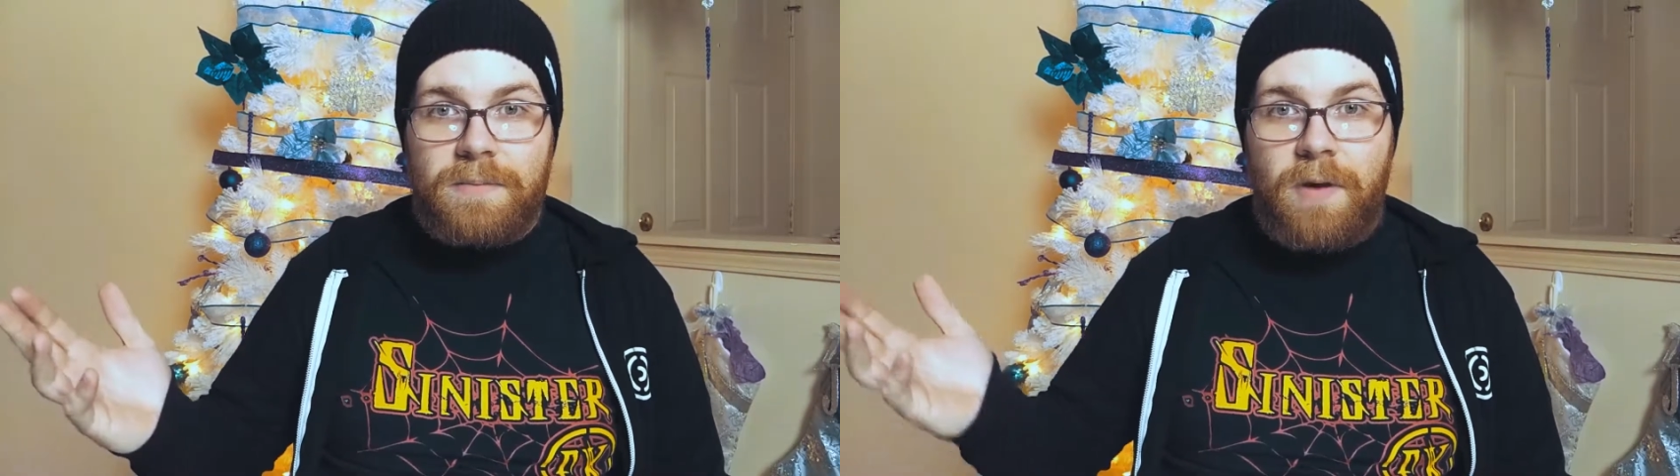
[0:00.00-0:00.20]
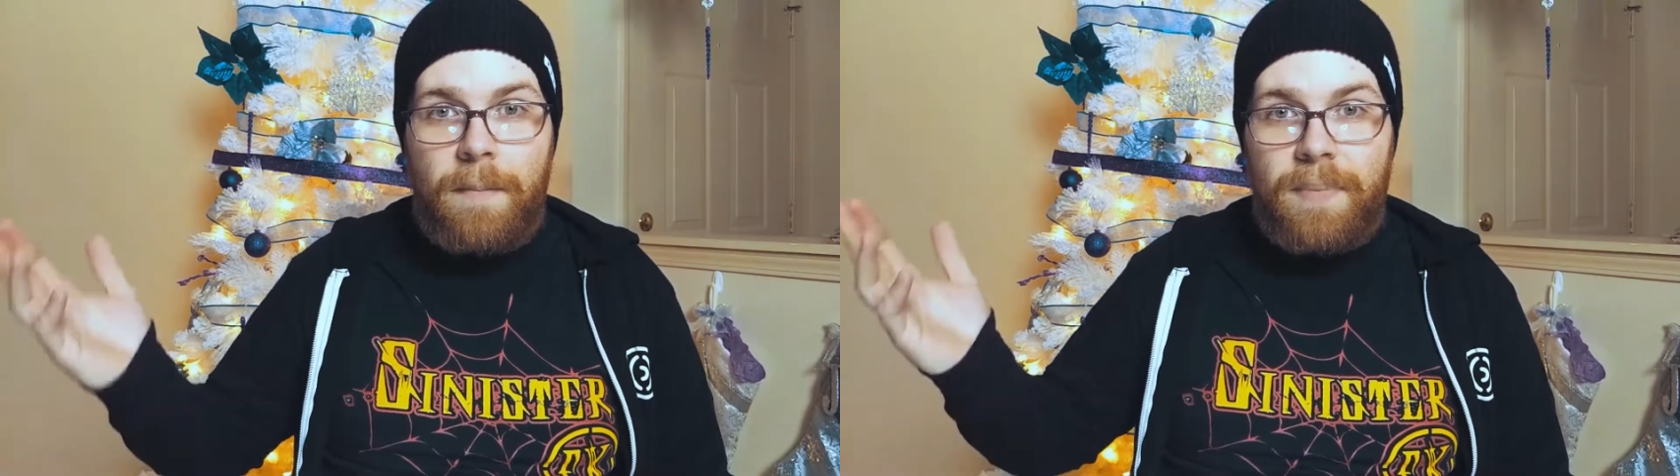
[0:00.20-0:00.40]

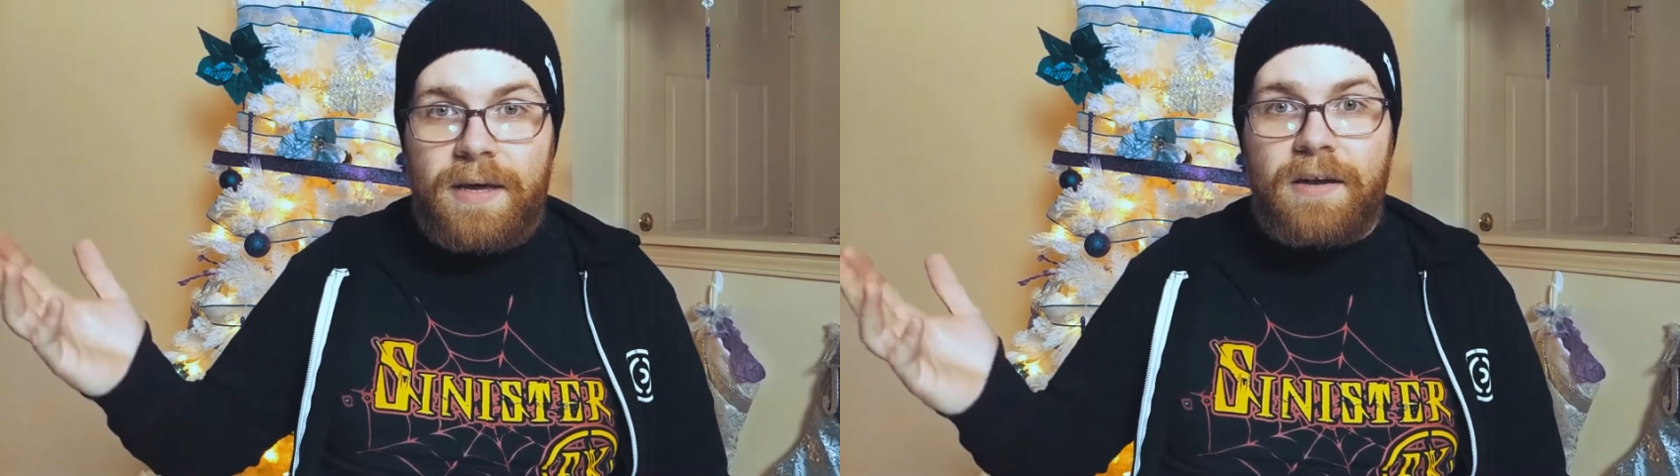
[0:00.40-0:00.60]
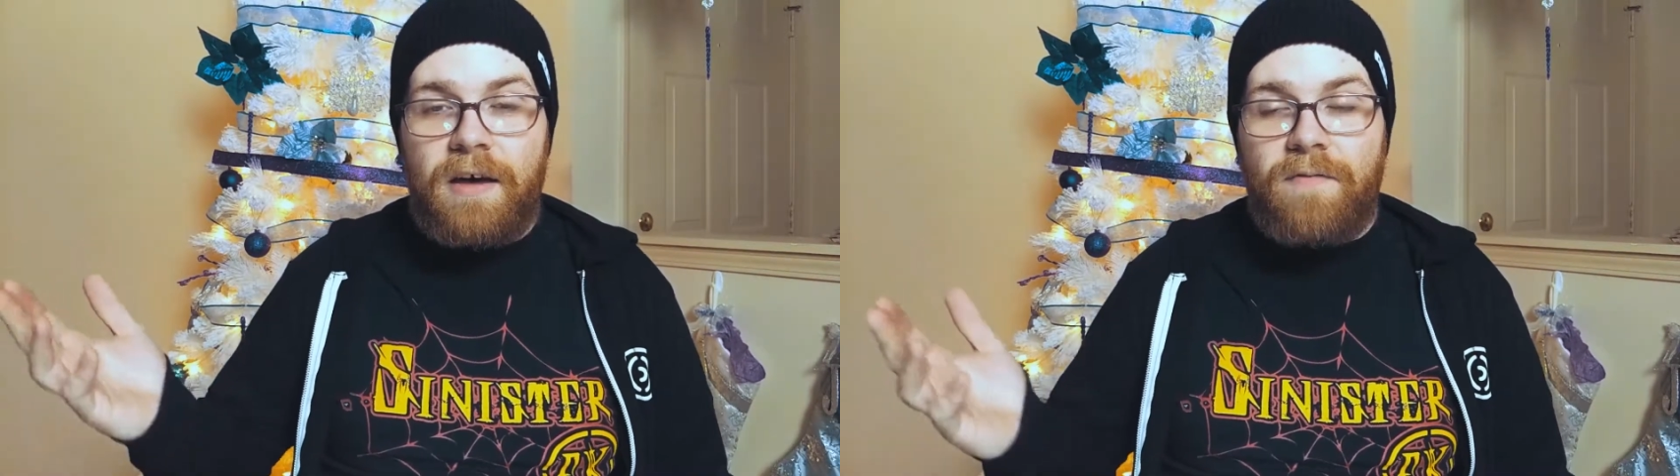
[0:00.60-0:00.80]
I'm not
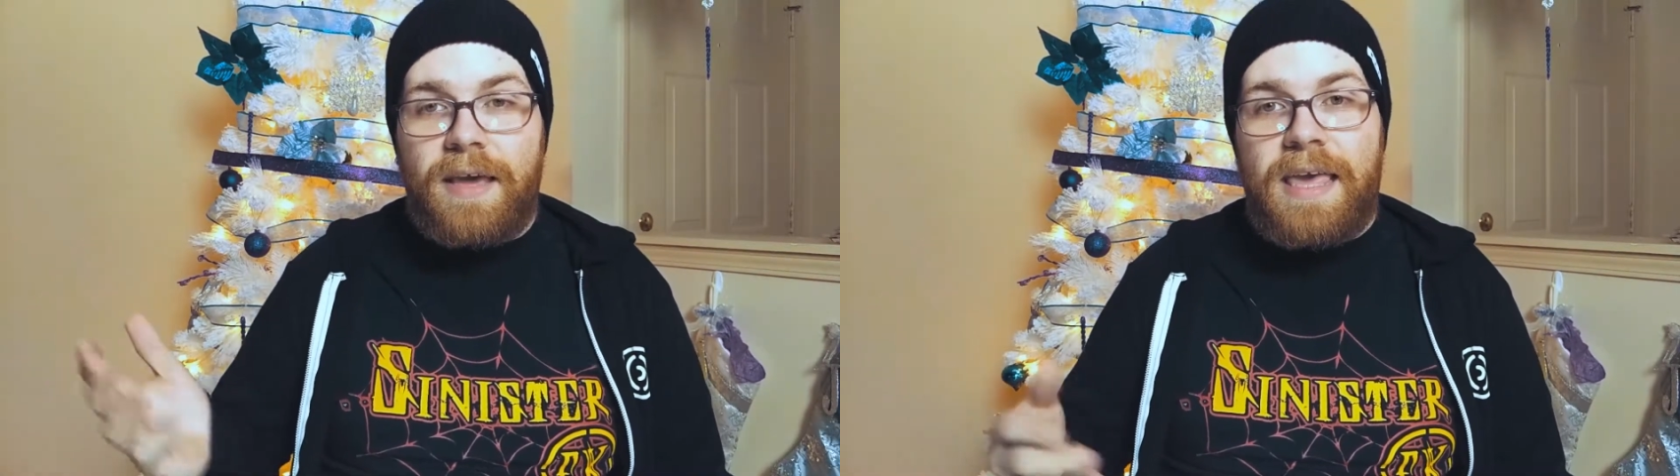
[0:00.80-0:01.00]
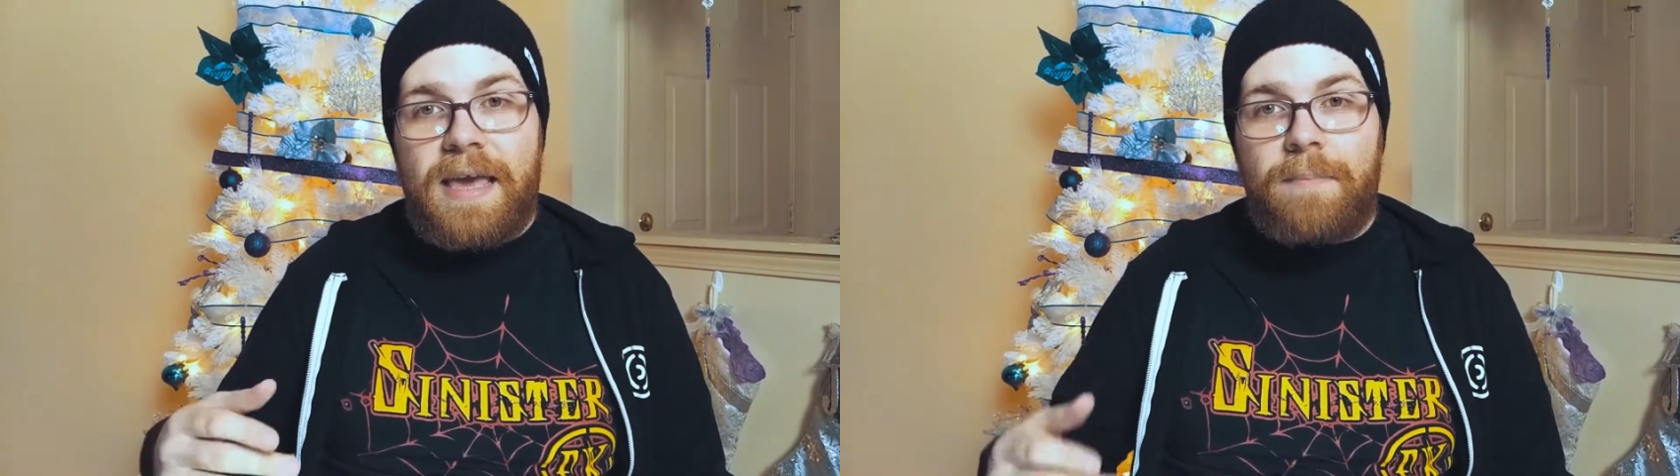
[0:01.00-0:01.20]
big enough.
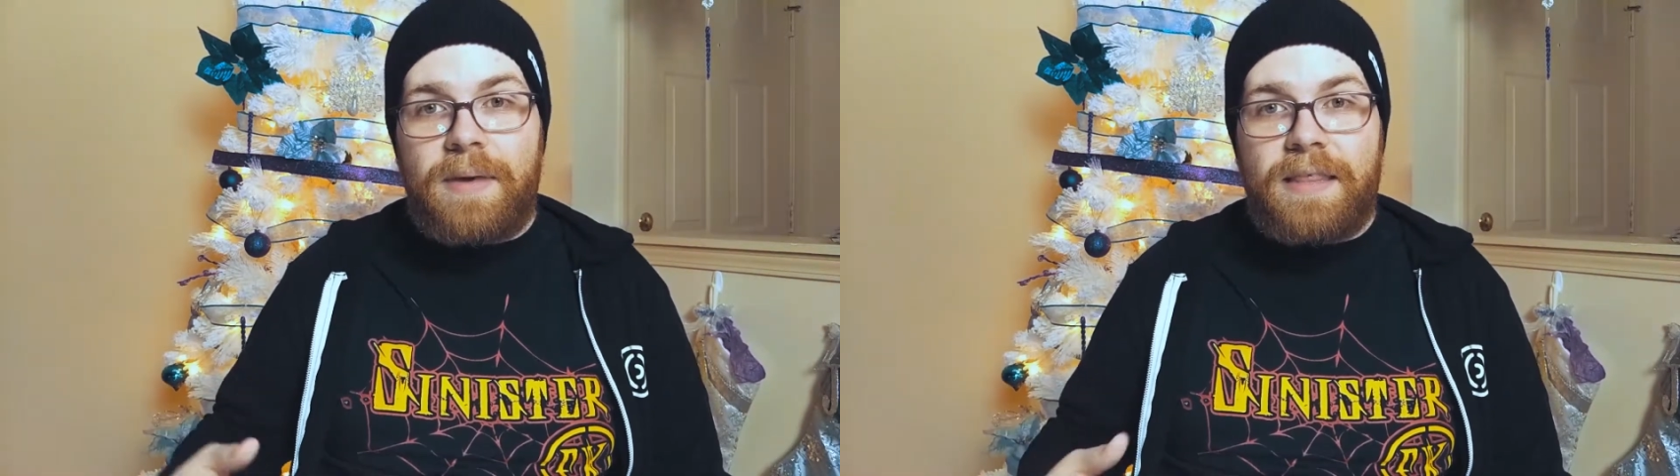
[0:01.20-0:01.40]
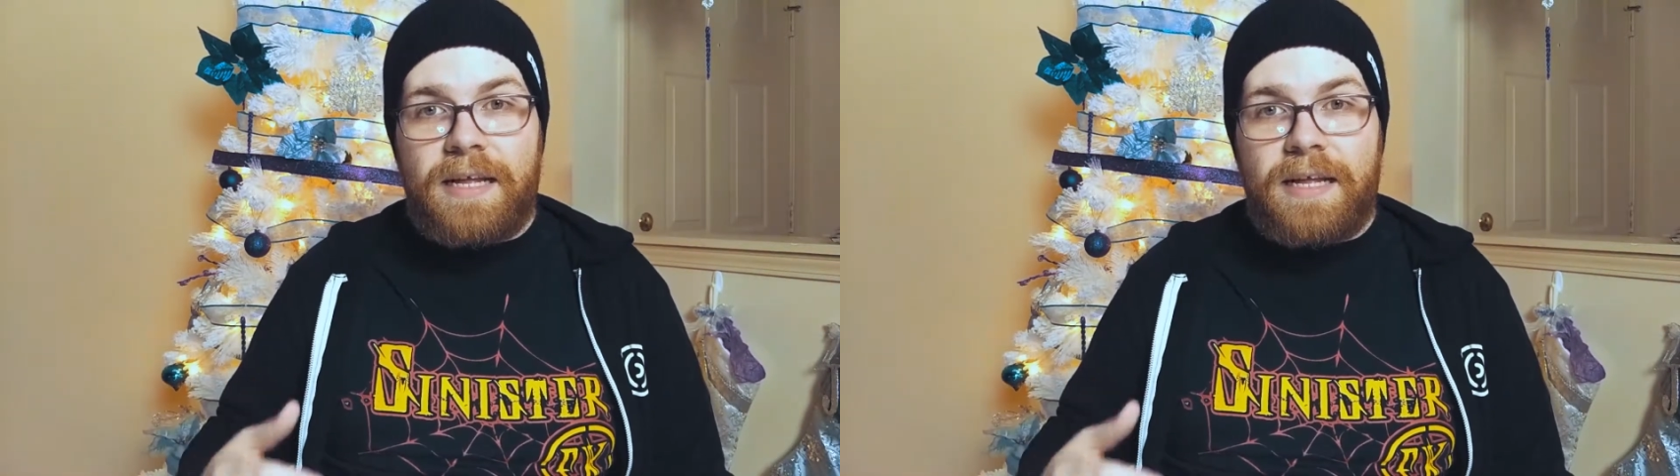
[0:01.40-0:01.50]
I can't be